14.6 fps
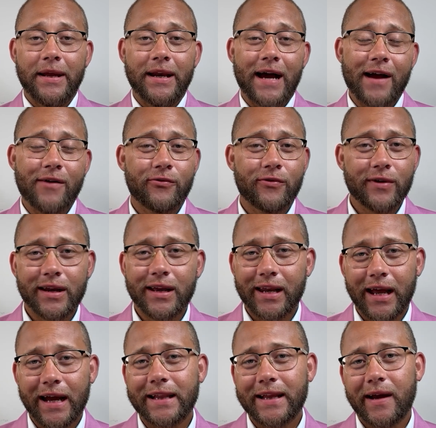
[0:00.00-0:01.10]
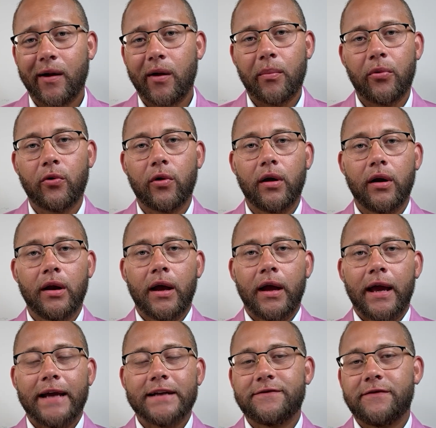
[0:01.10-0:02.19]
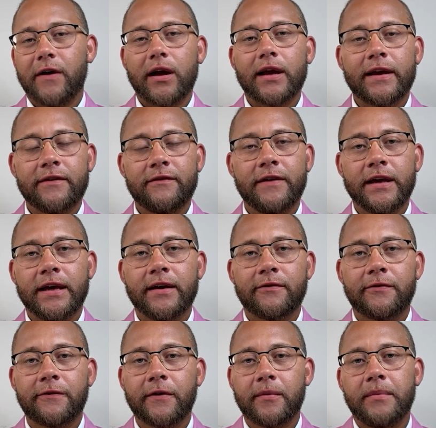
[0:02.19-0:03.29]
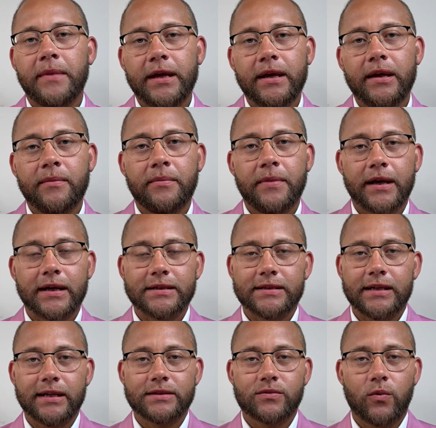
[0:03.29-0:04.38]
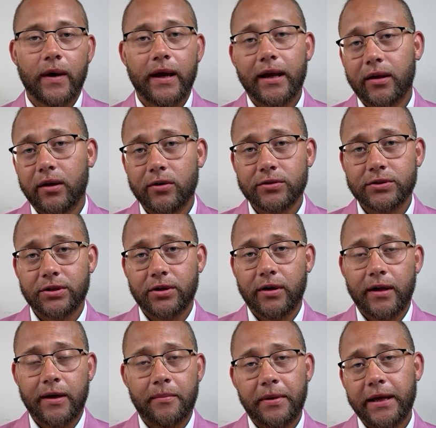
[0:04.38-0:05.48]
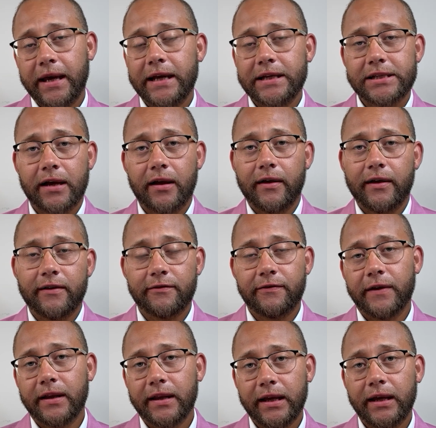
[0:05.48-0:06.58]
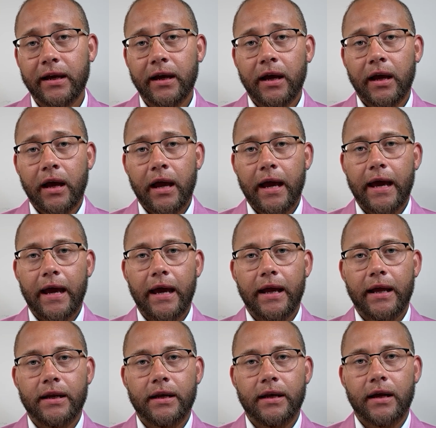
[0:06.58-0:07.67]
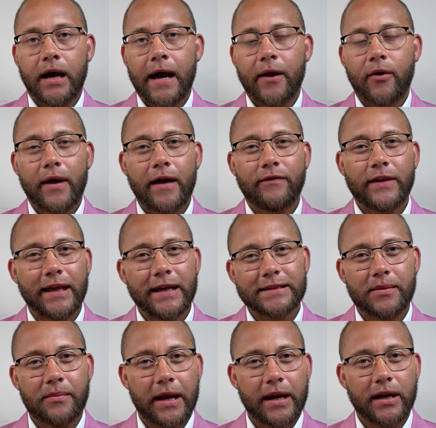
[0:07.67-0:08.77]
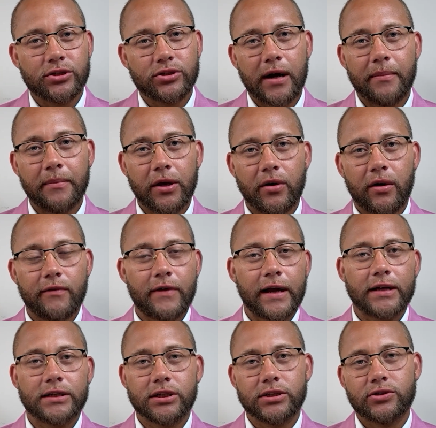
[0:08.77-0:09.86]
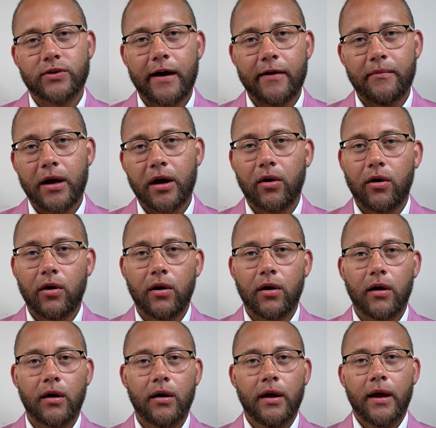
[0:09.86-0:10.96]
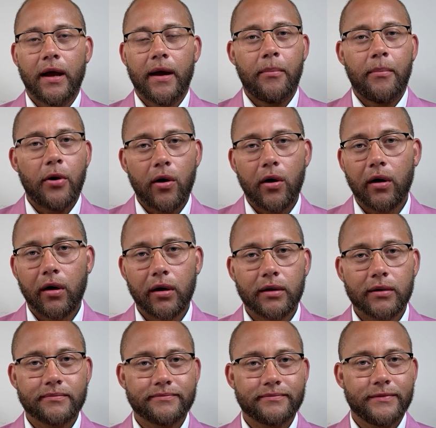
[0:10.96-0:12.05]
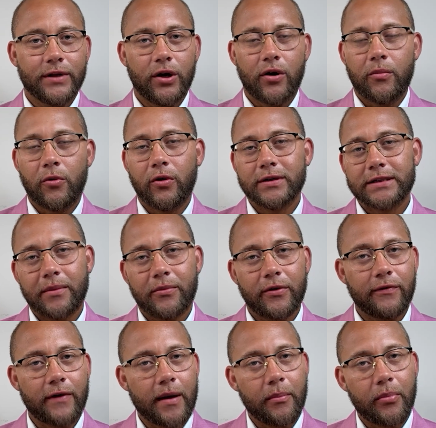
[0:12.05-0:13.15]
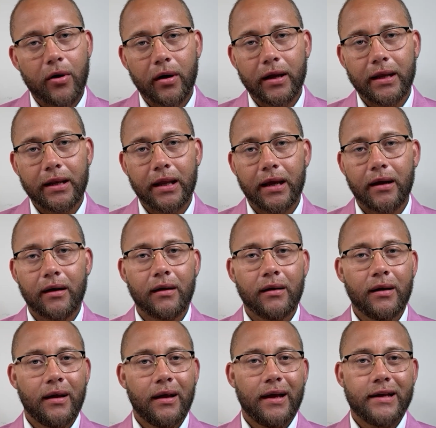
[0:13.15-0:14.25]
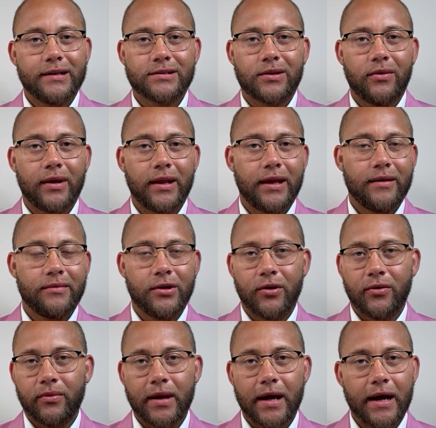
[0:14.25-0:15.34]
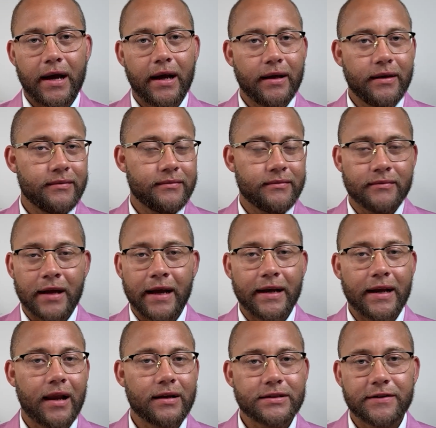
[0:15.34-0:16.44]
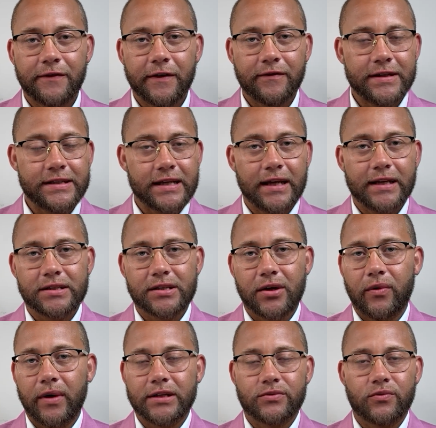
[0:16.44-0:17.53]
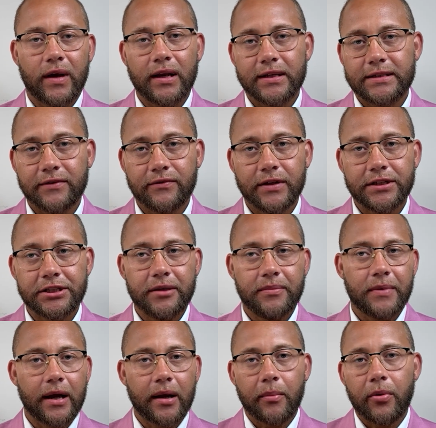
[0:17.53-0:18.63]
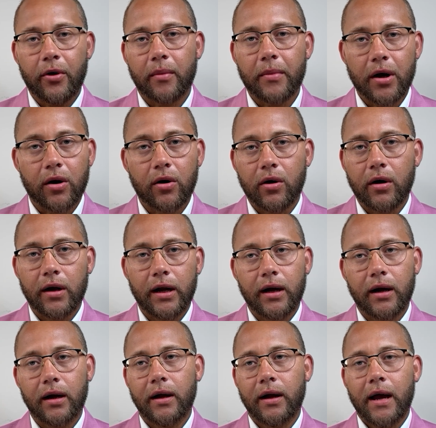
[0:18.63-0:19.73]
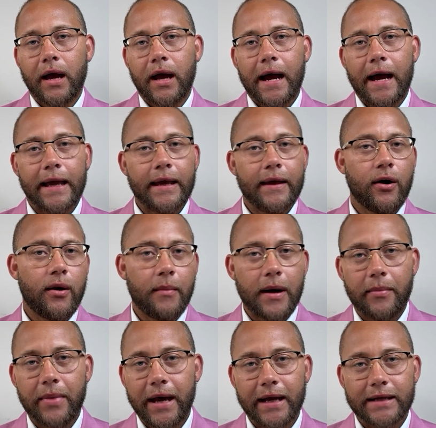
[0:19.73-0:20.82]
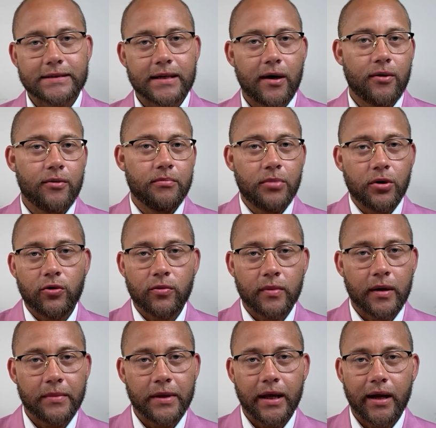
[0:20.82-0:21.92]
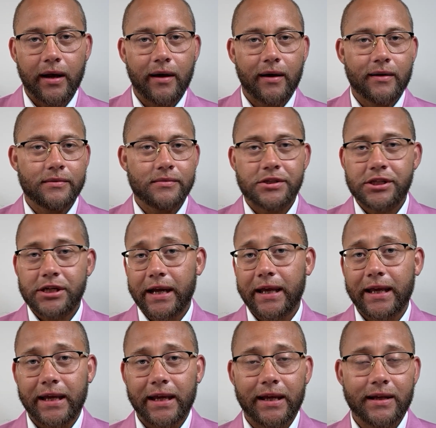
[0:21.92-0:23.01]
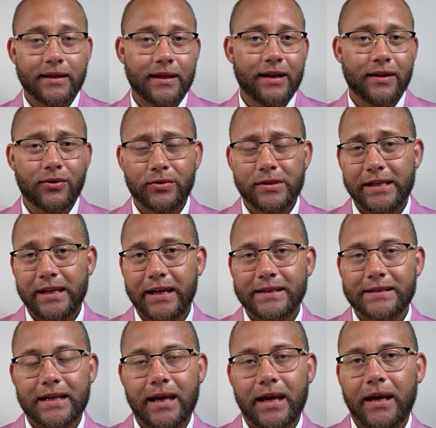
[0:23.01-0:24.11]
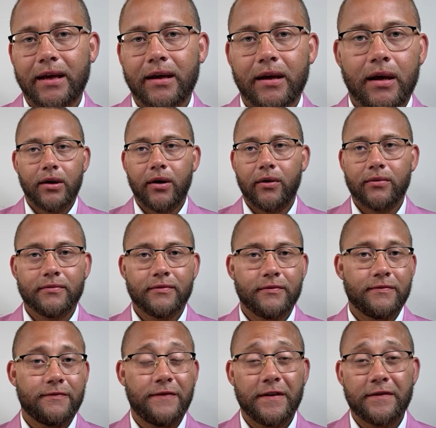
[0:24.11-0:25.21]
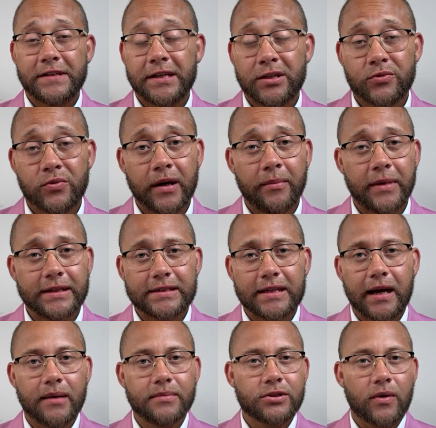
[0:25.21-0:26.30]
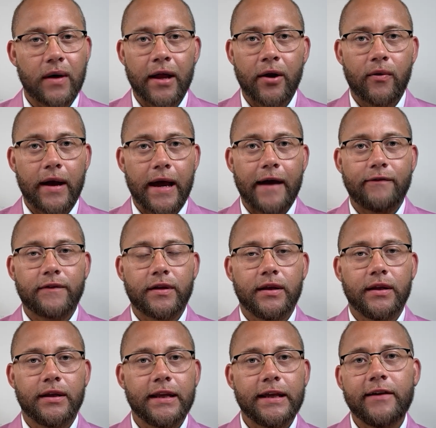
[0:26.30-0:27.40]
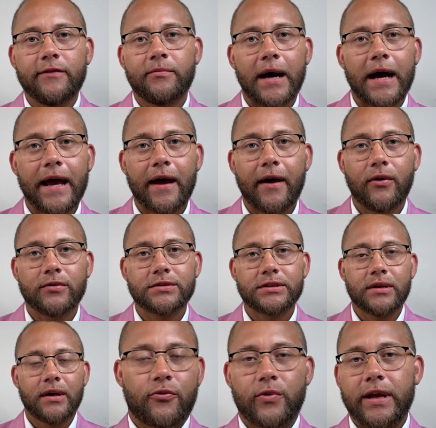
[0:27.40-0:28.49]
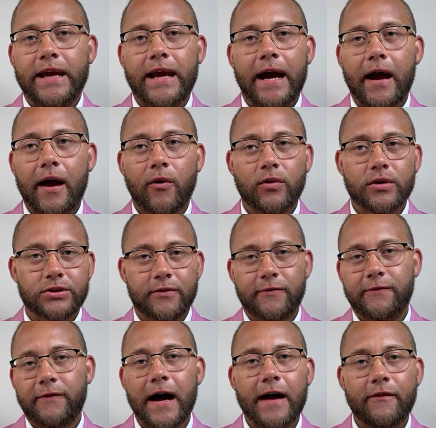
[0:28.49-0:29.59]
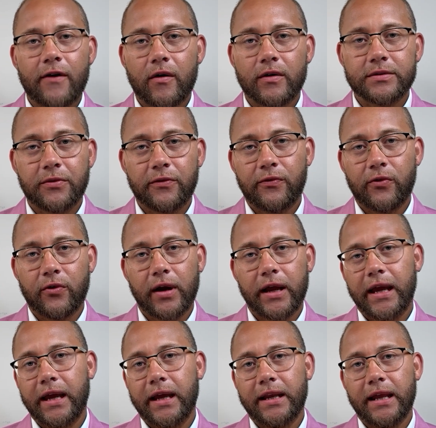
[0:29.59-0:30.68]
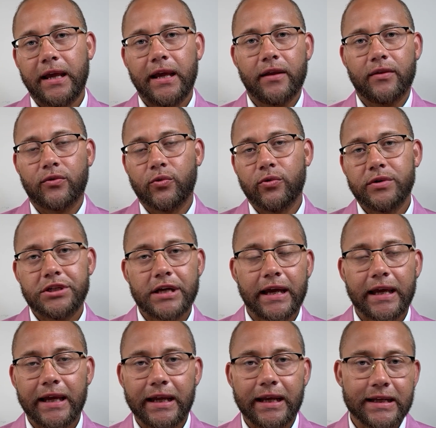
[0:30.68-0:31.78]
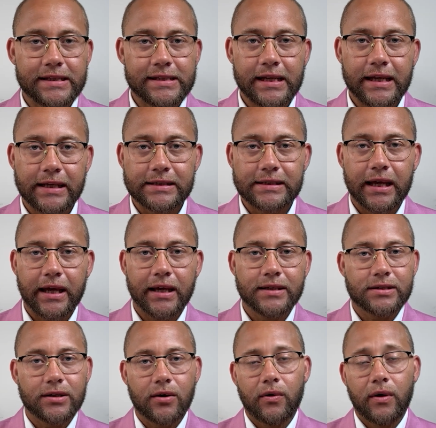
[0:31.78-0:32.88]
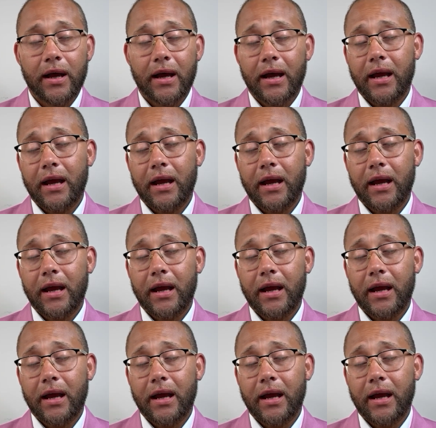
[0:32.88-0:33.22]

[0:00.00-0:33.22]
I mean, I really like the airport. It's very convenient for me because it's way closer than PHL in Philly. And I don't have to get somebody to drop me off. I can just drive my car, park. You know, I'm always able to find parking there. It's only, you know, $9.50. So it's relatively cheap. I can park my car there. I get all my bags out, boom, I'm there, check in, get through TSA, you know, 15-20 minutes top, so I don't have to leave my house 3 hours or 5 hours beforehand to get through check-in and TSA. So